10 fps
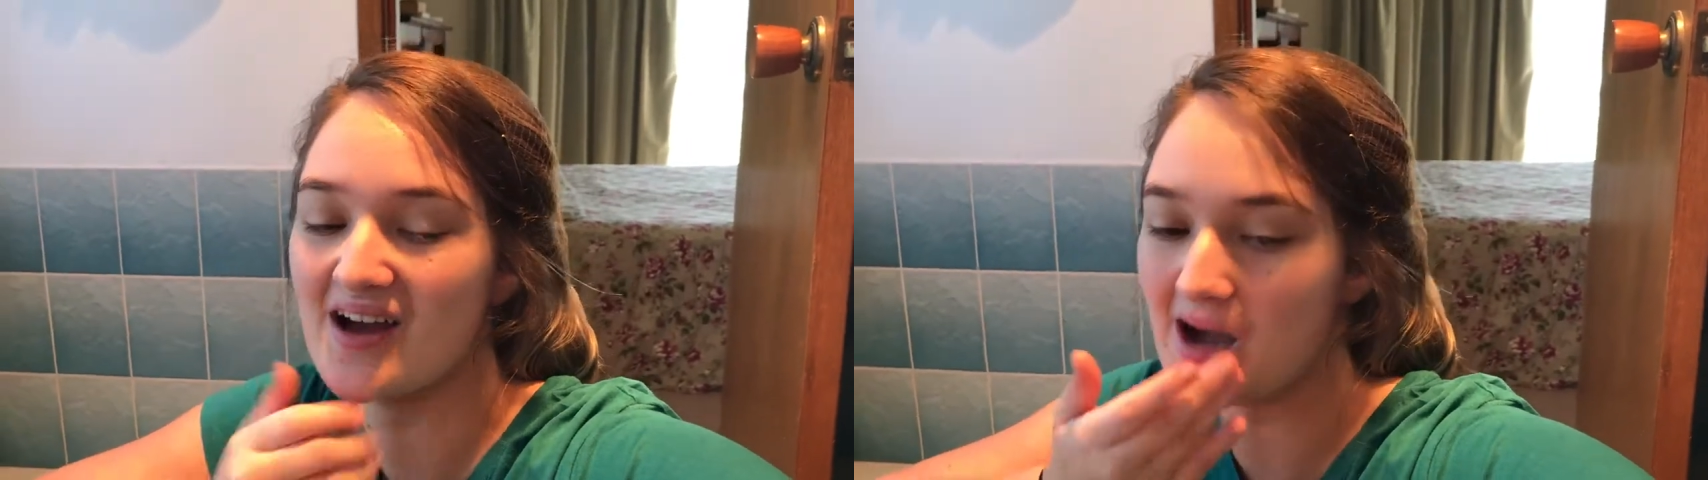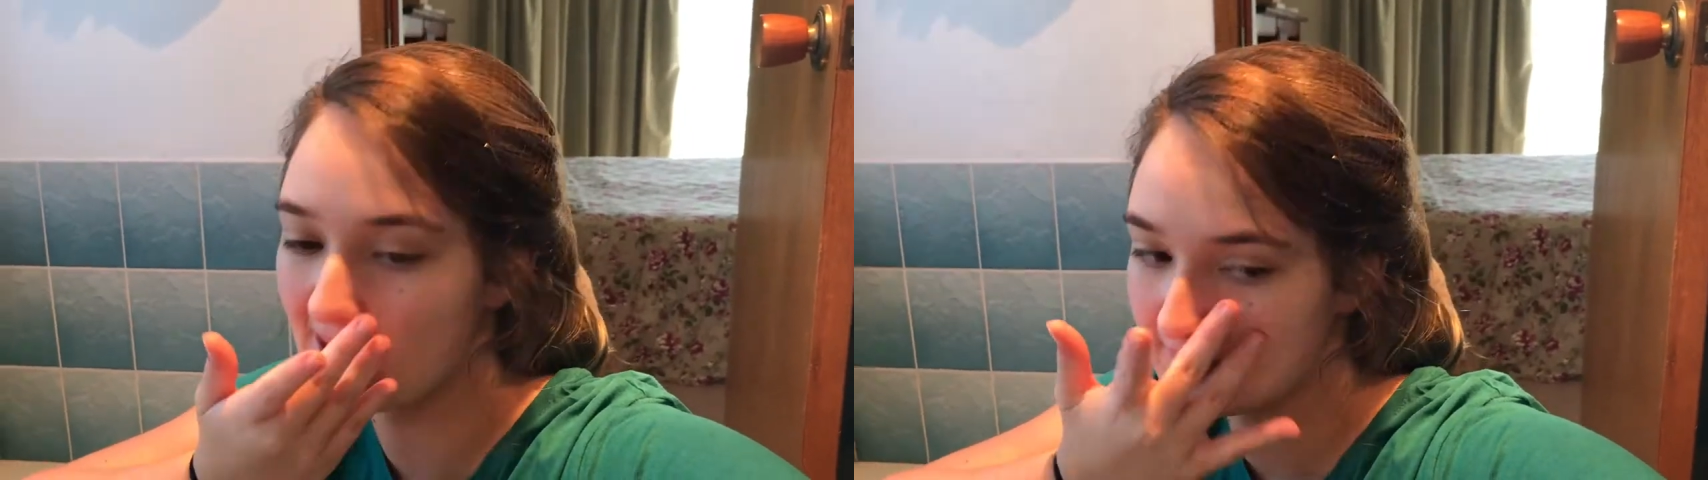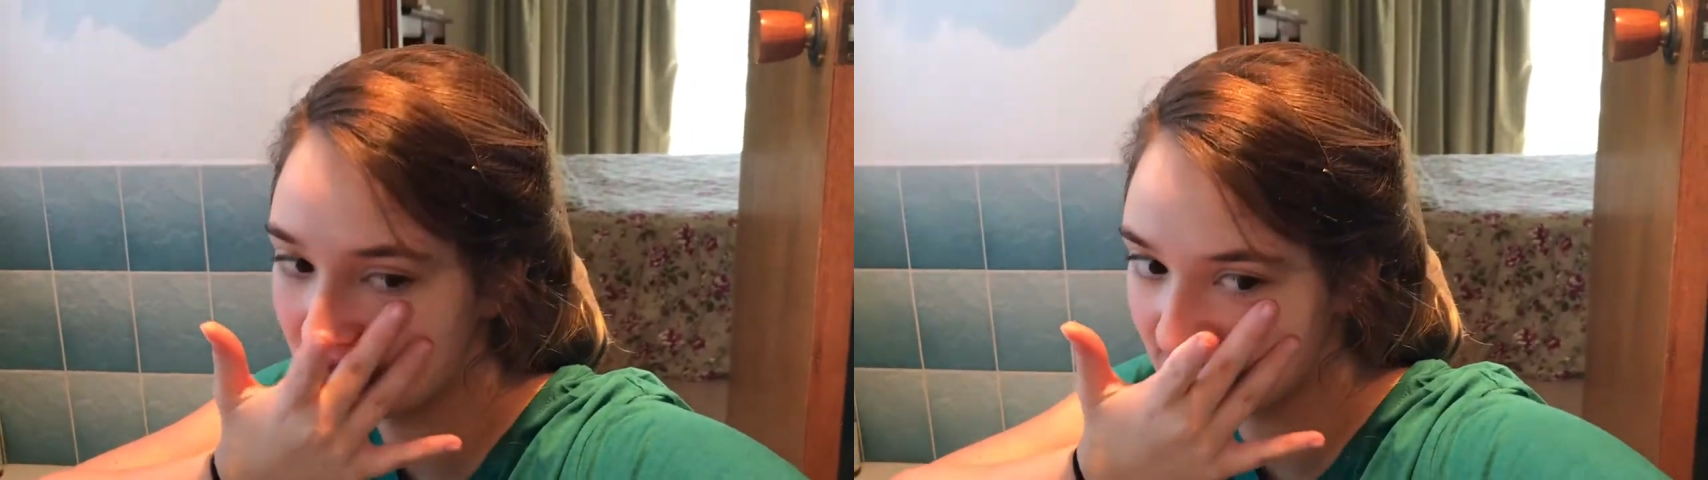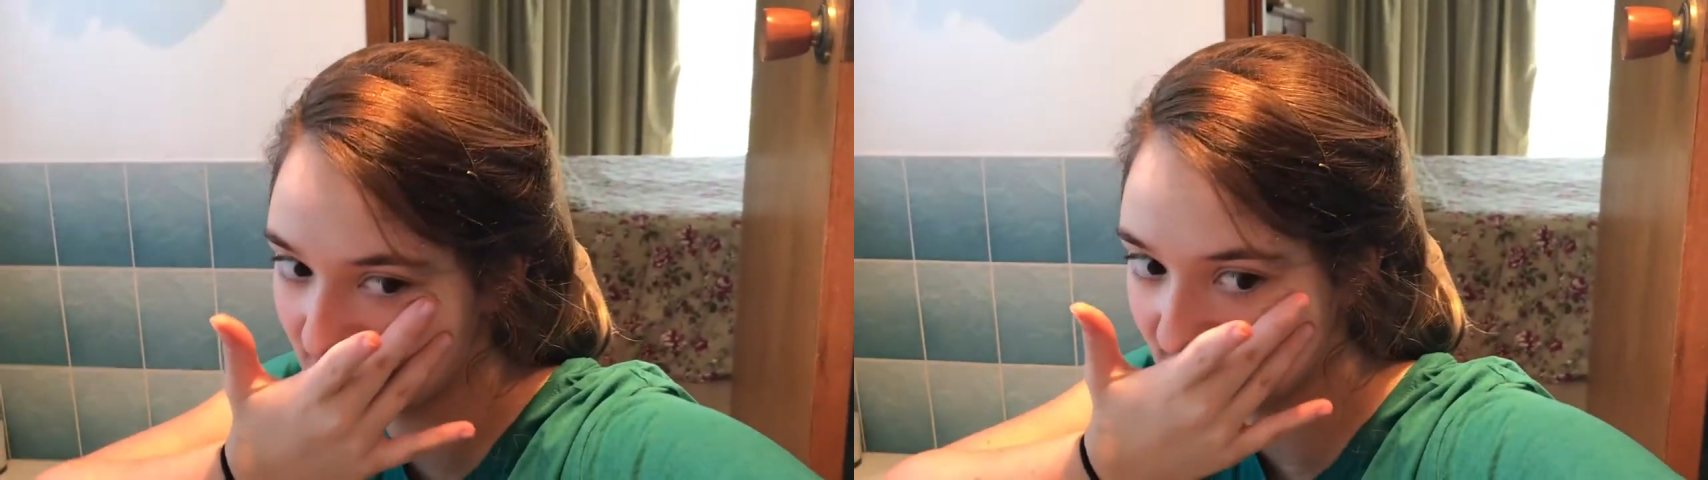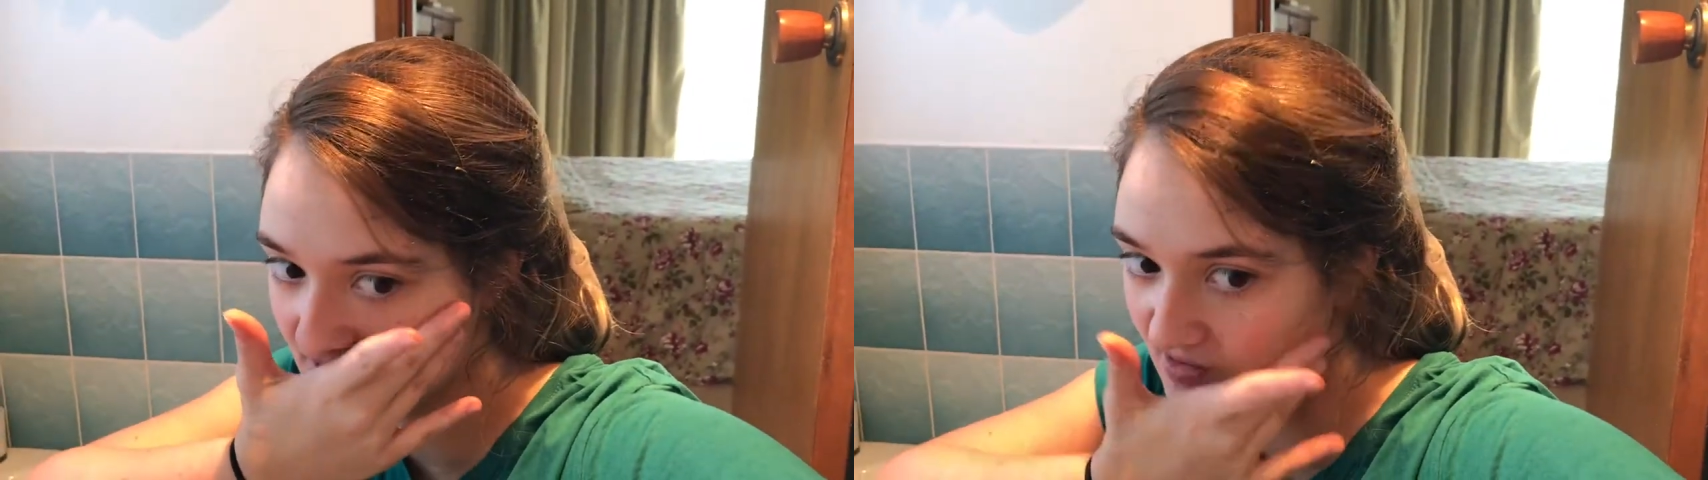I'm
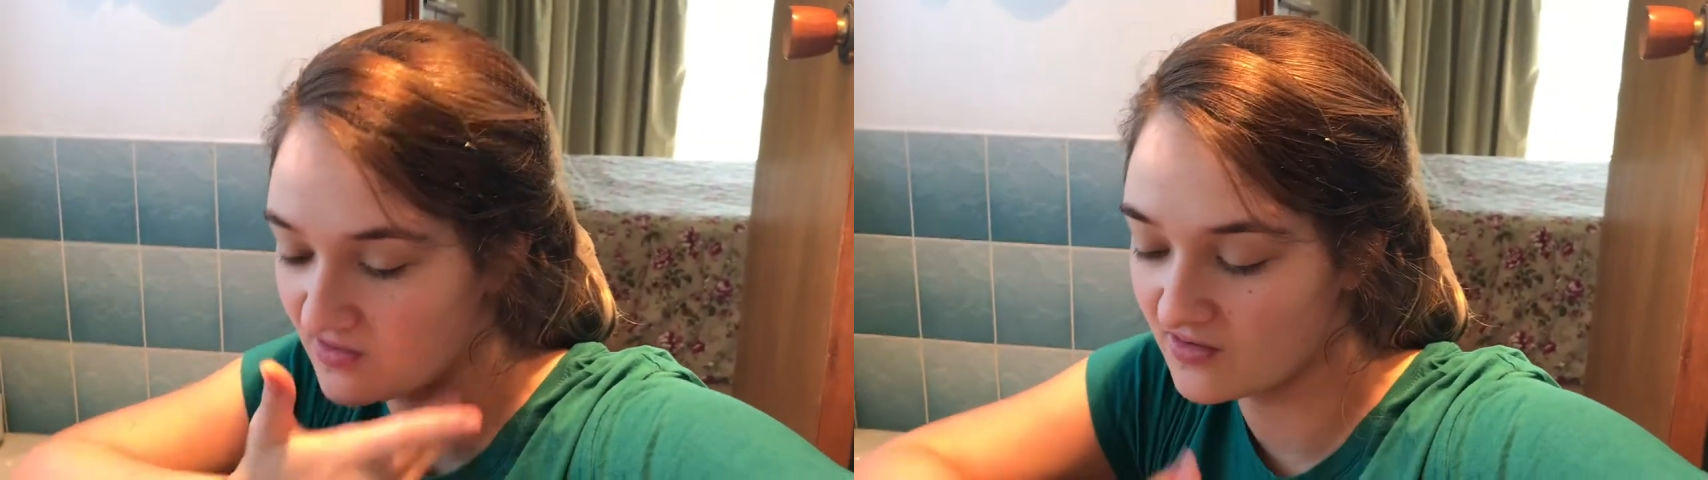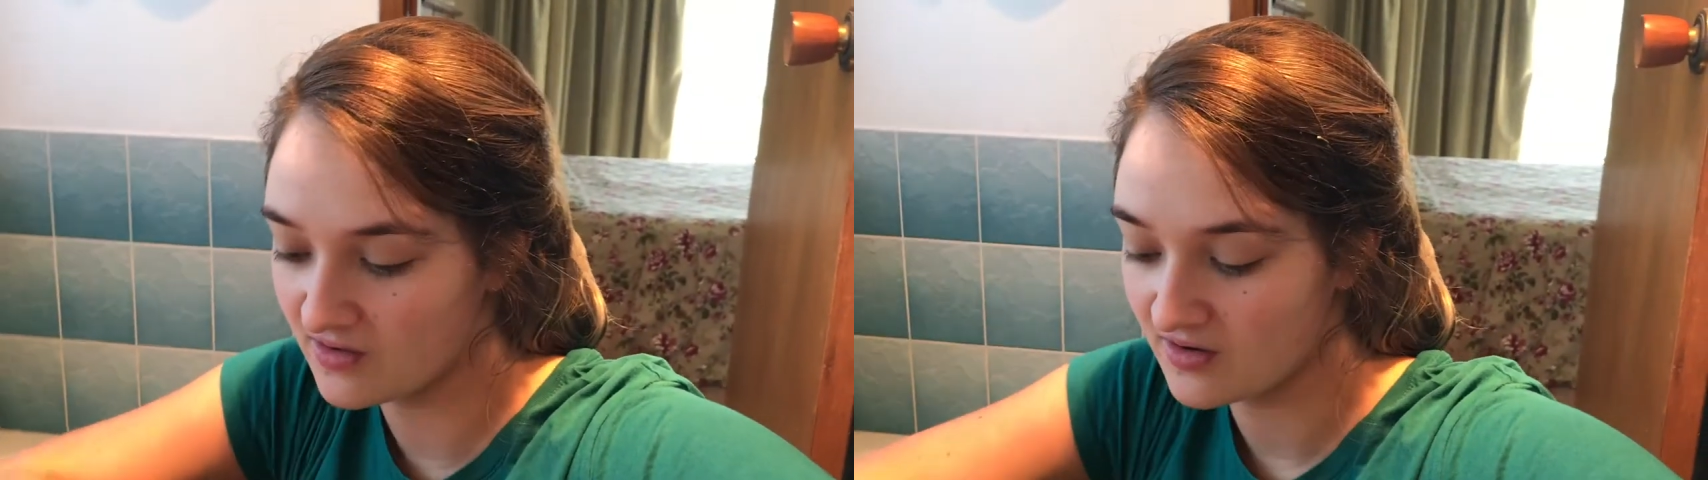leaving it on